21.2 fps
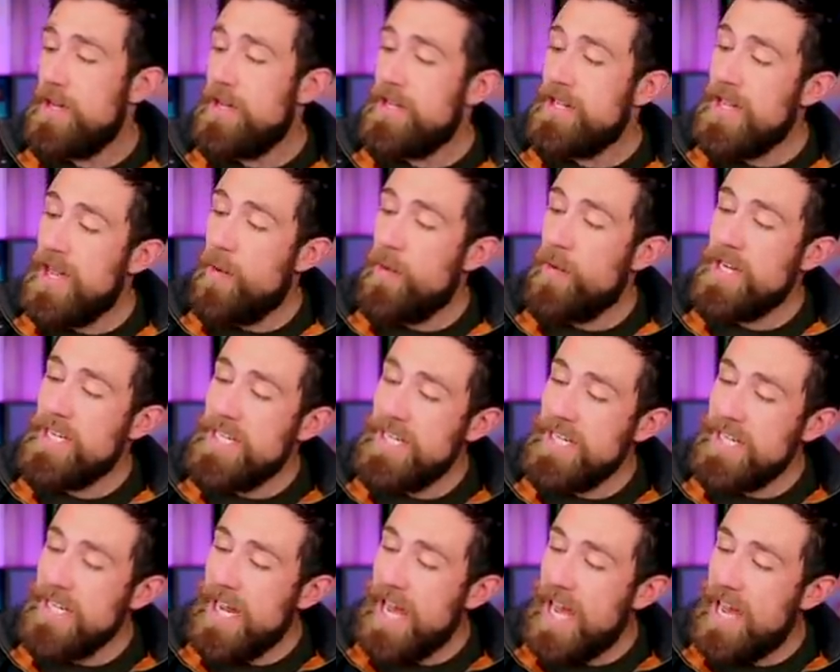yeah, we
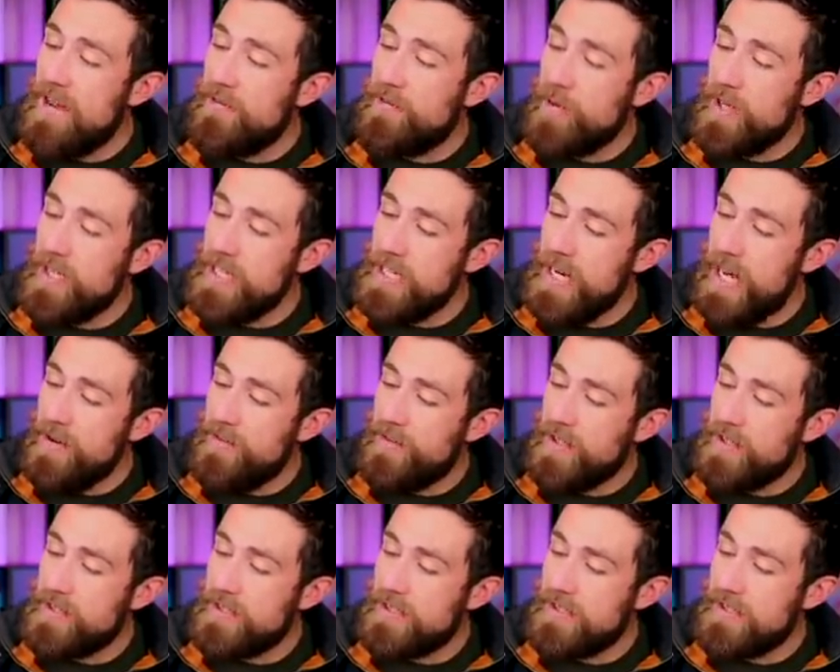didn't have we did have
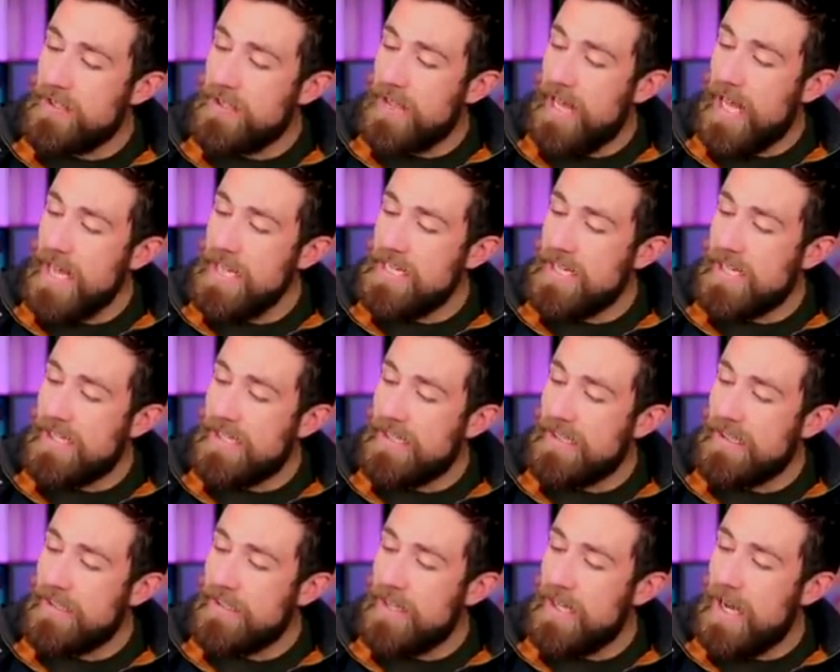a slight
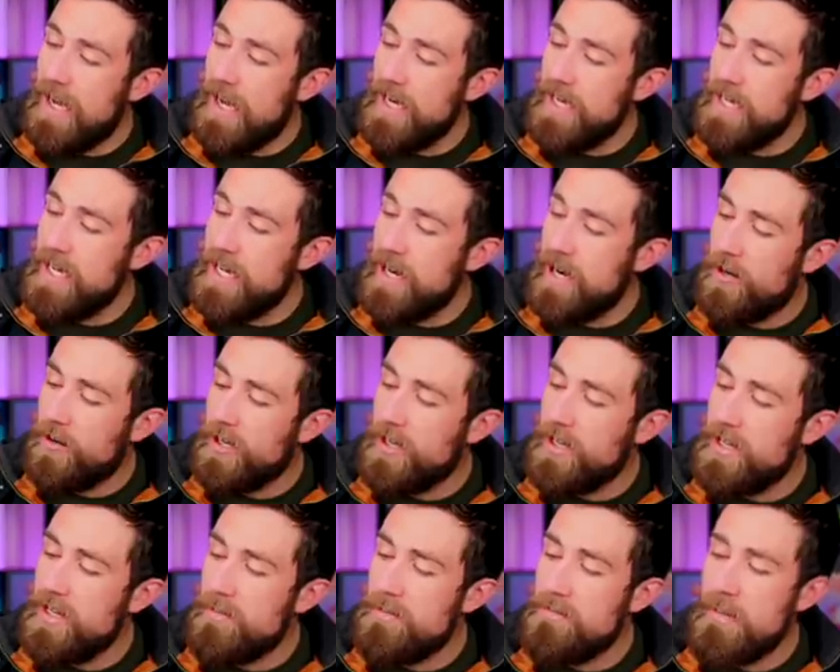decline here
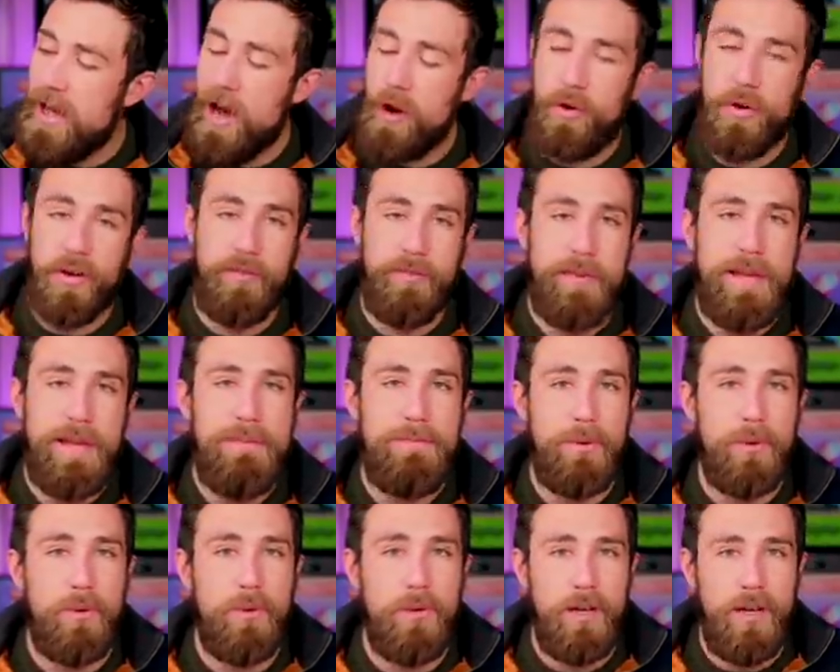in the amount of
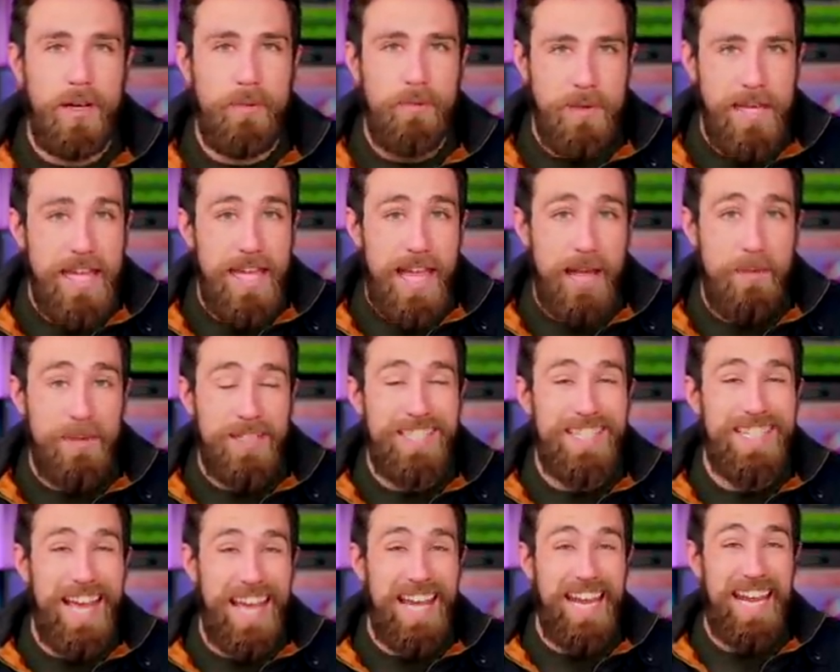people uh, being able
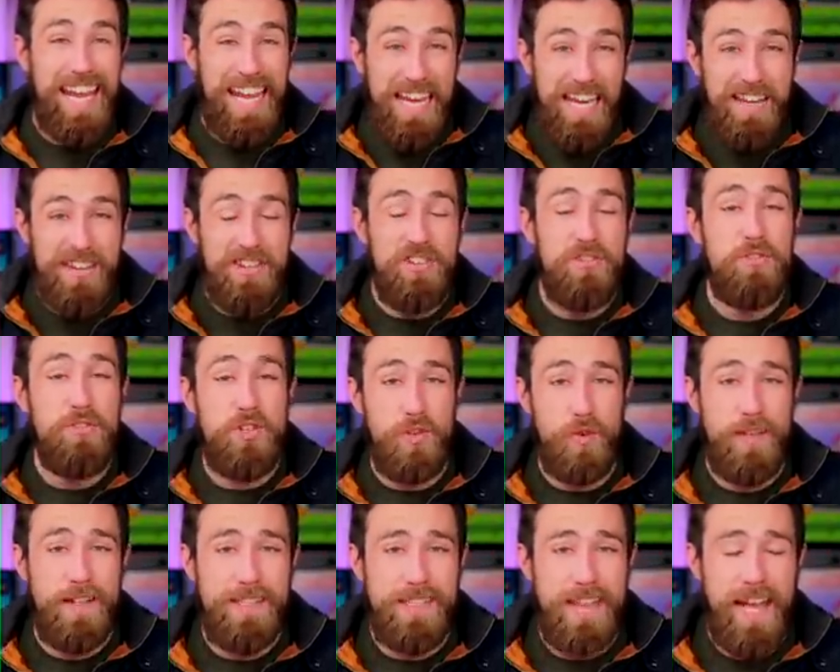to get into
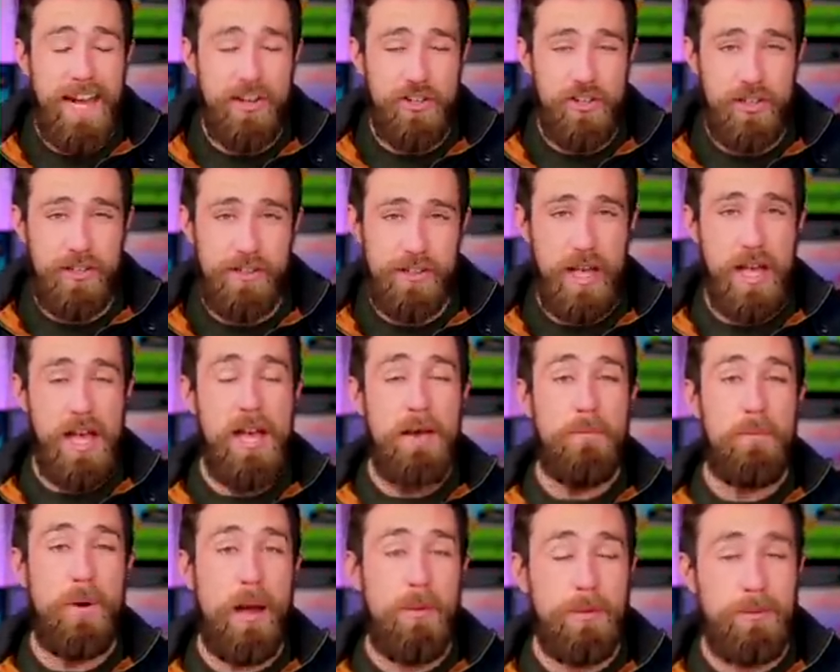transactions,
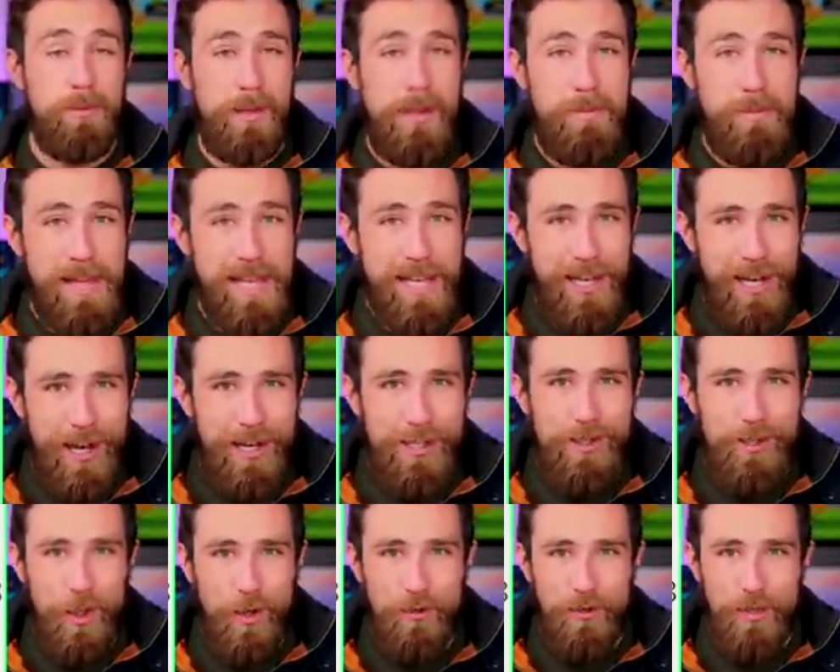probably
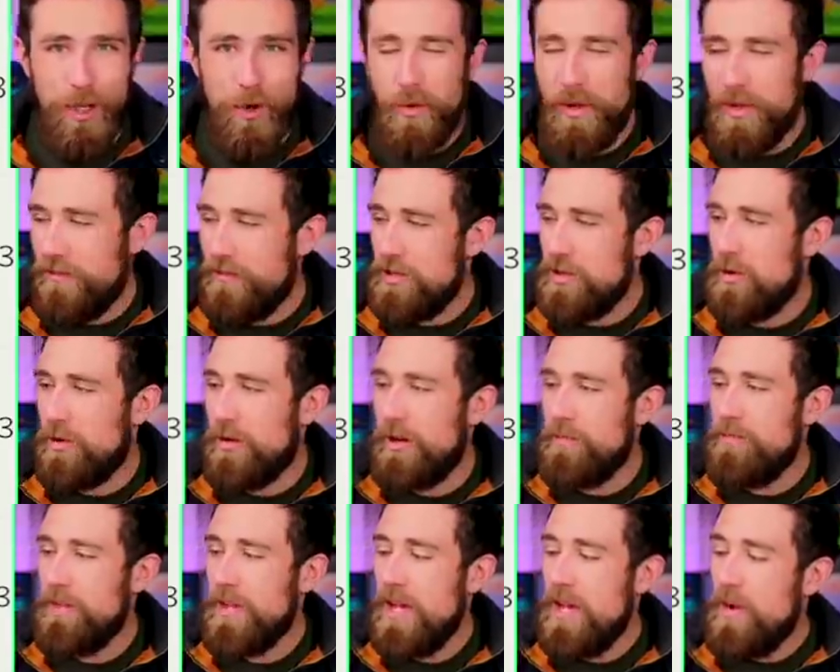because of low inventory.